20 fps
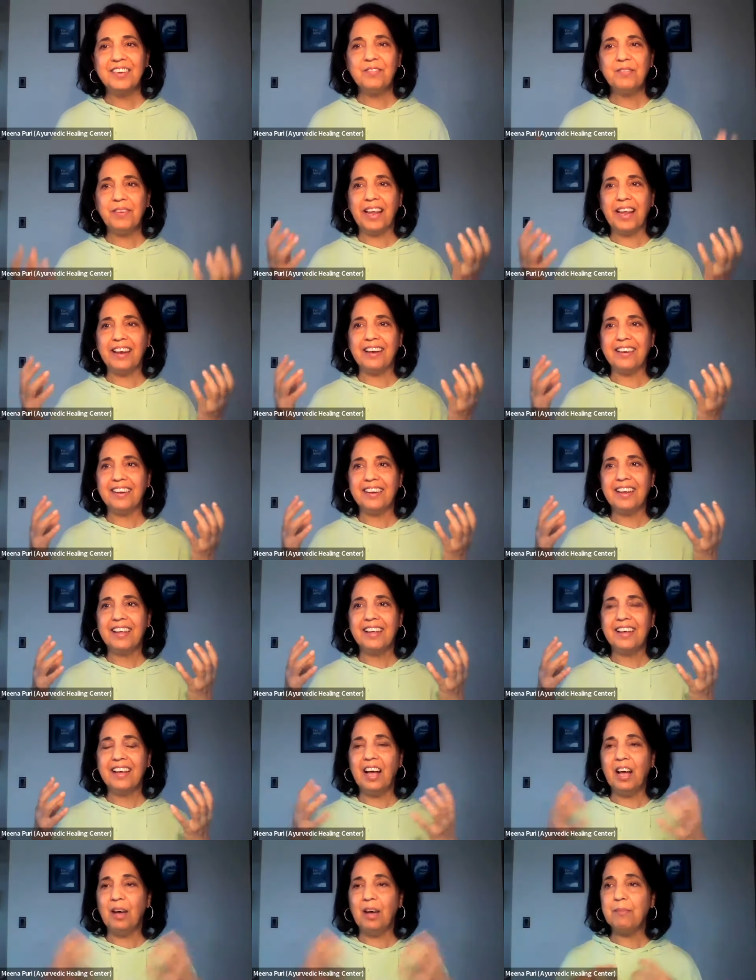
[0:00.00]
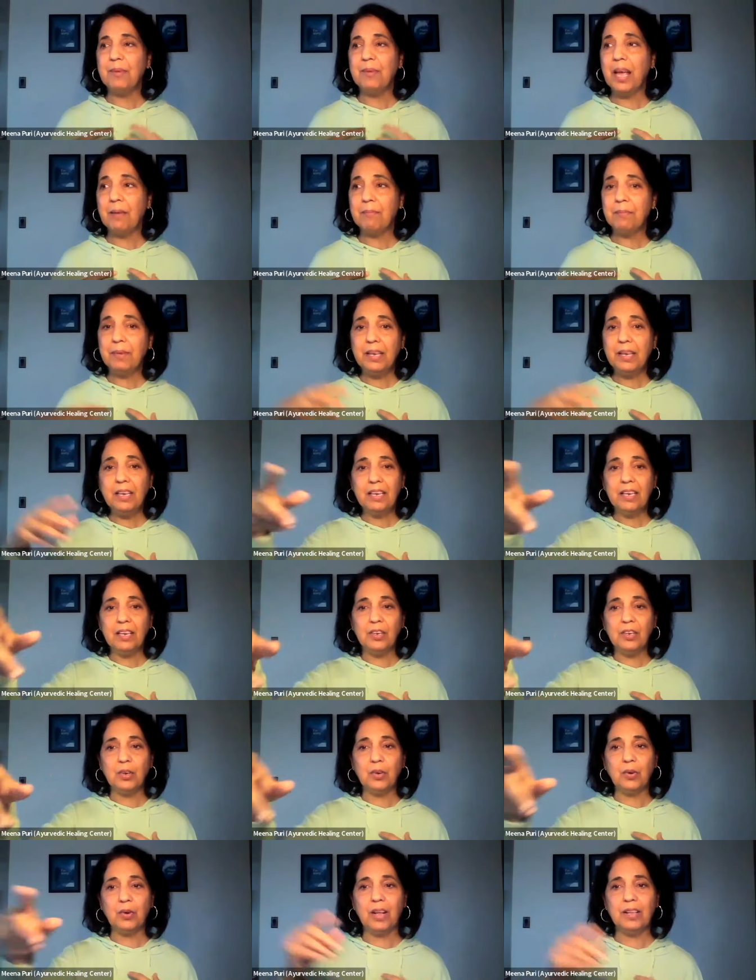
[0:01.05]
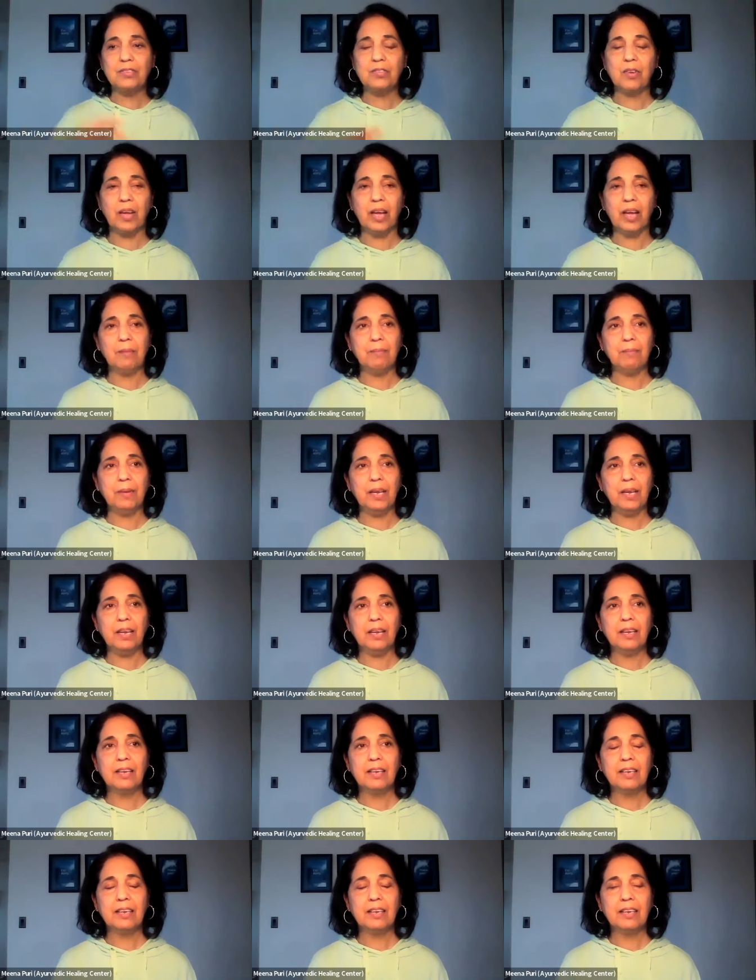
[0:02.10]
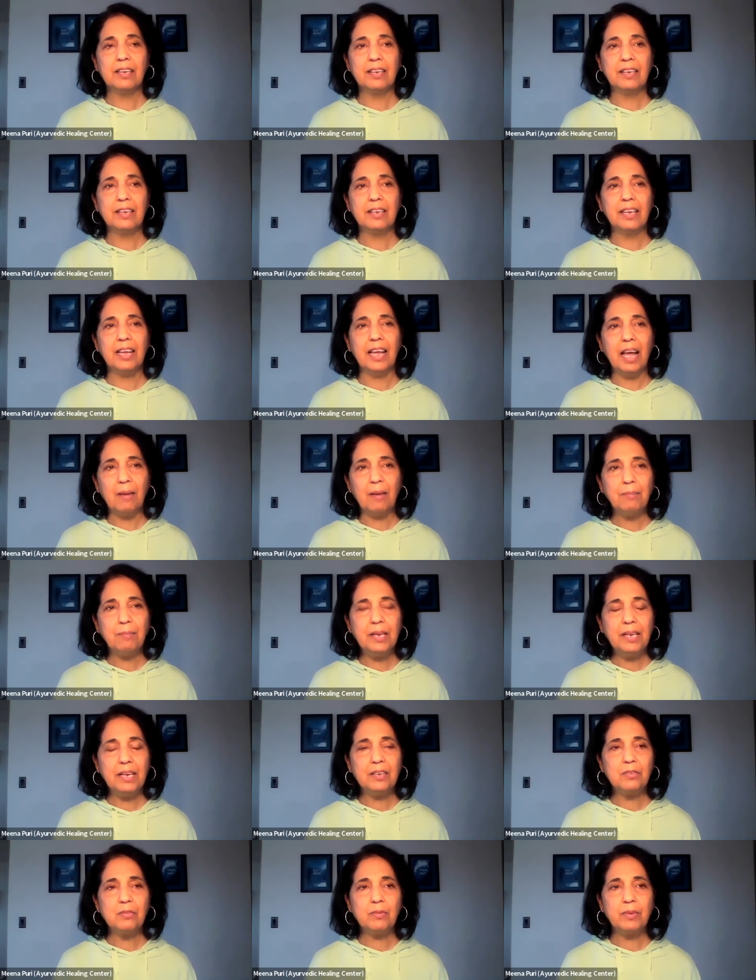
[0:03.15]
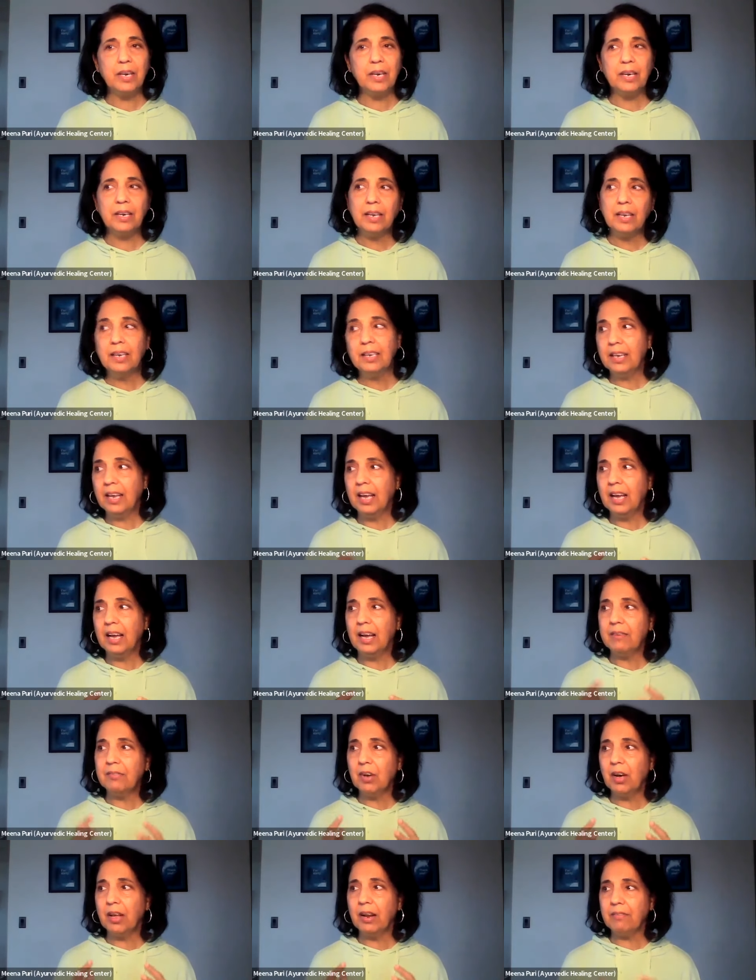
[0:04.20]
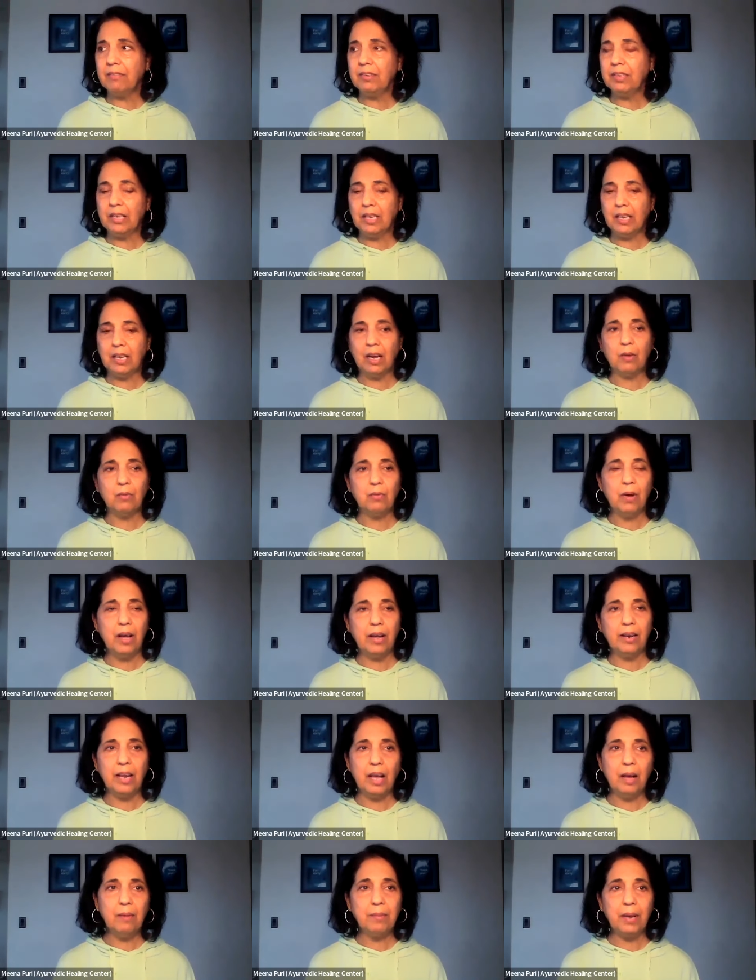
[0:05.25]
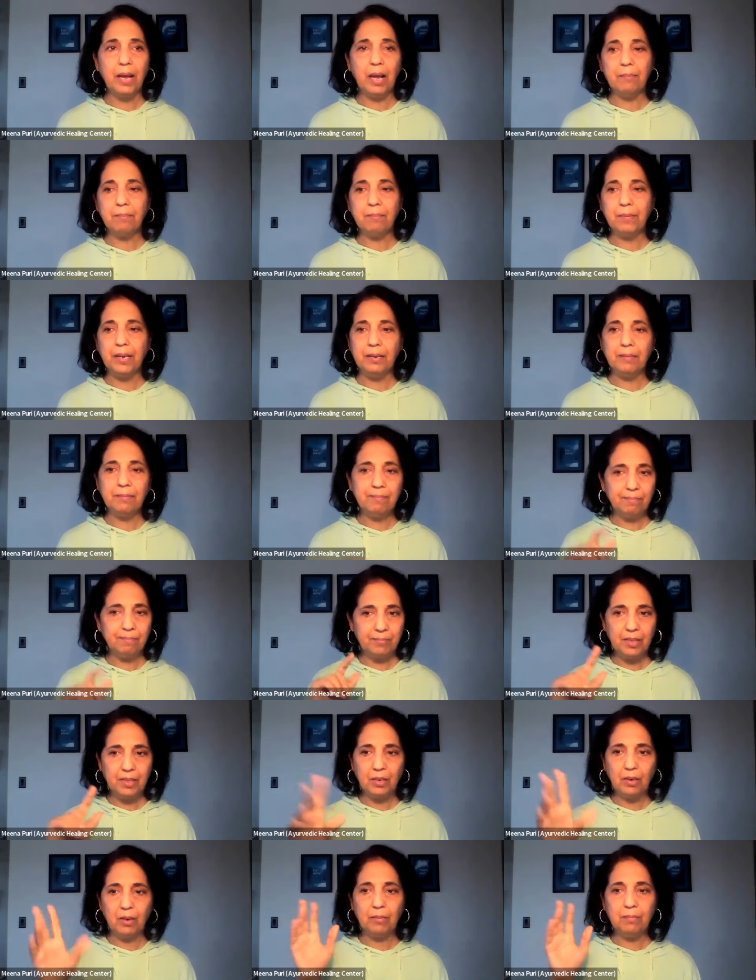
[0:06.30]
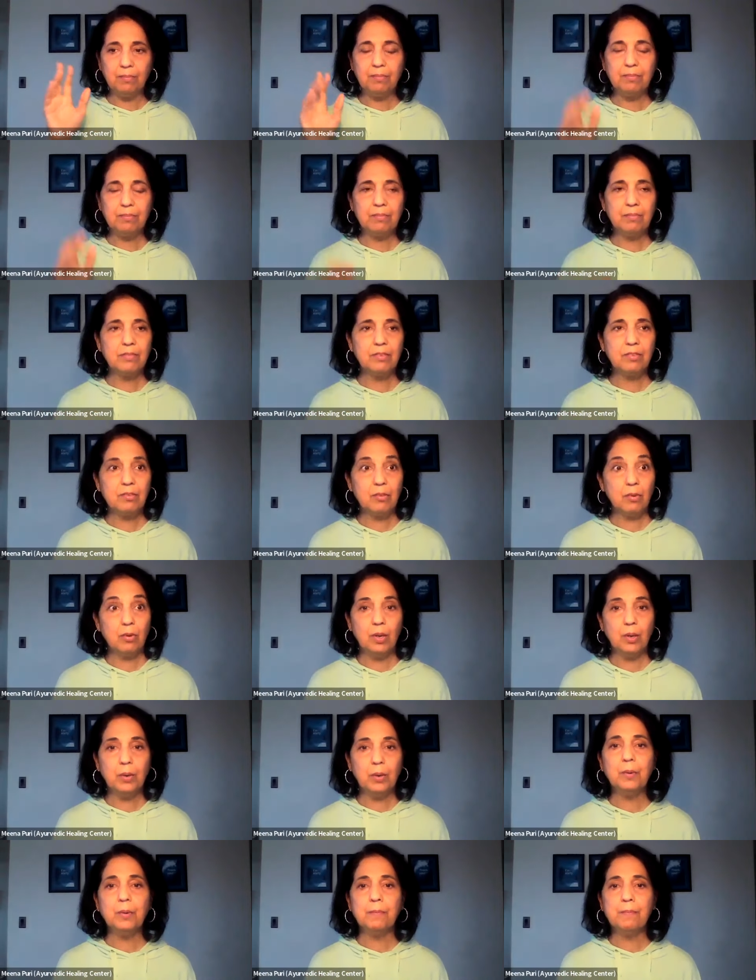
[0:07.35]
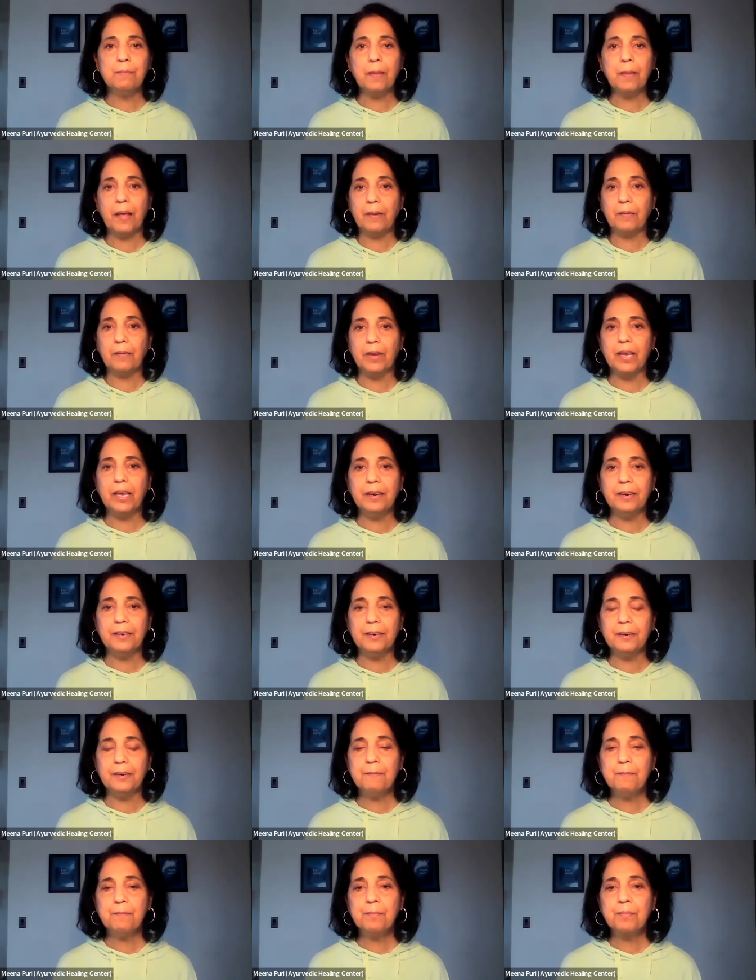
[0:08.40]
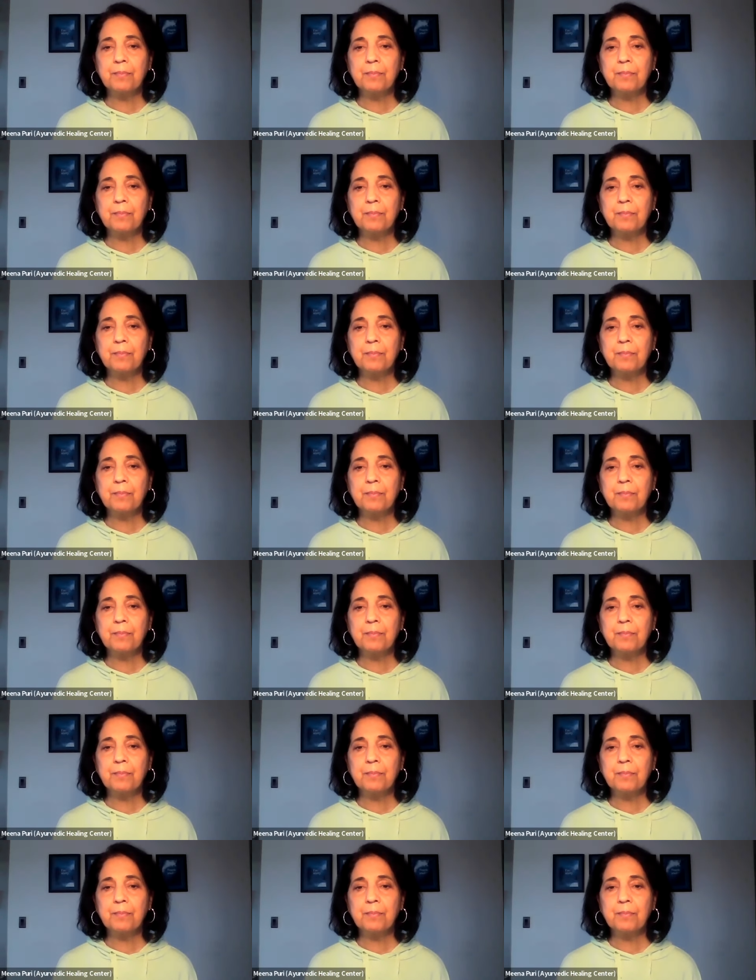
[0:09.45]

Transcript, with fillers: When I'm happy and you're also happy. Happiness where, yeah, I've got everything I want. I'm happy, you know, screw you, I don't care.